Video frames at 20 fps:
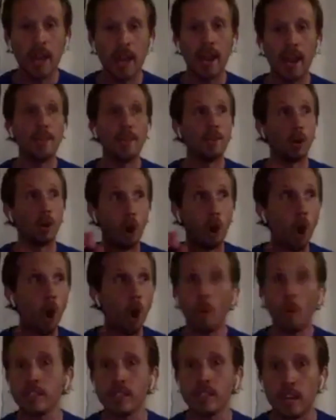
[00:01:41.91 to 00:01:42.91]
And they're
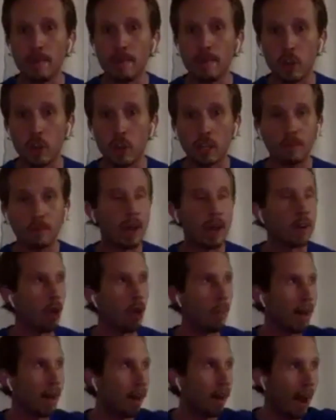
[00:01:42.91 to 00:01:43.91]
always going to be talked about
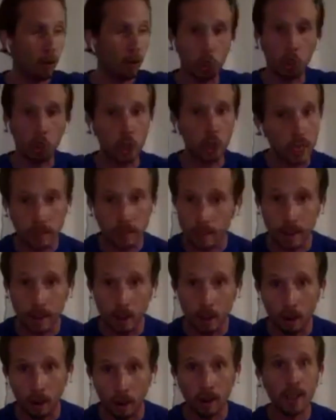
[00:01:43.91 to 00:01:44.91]
no matter how shit they
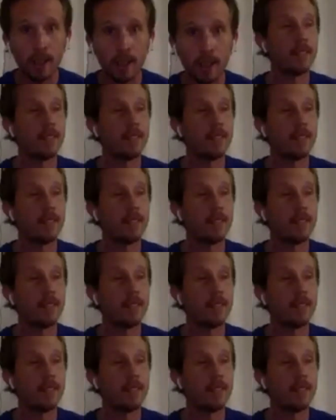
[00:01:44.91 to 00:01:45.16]
are.